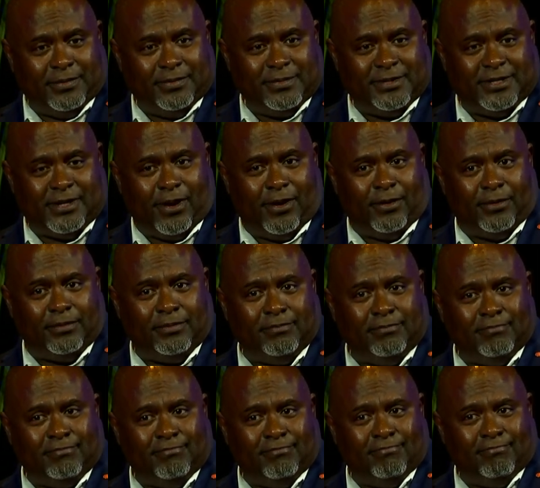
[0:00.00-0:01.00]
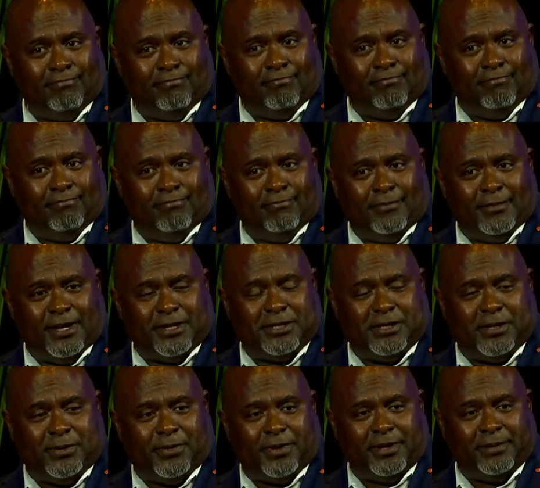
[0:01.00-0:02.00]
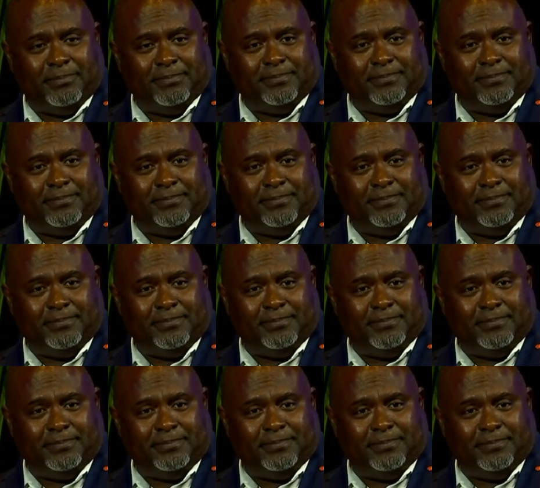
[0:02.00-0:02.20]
So let's do it.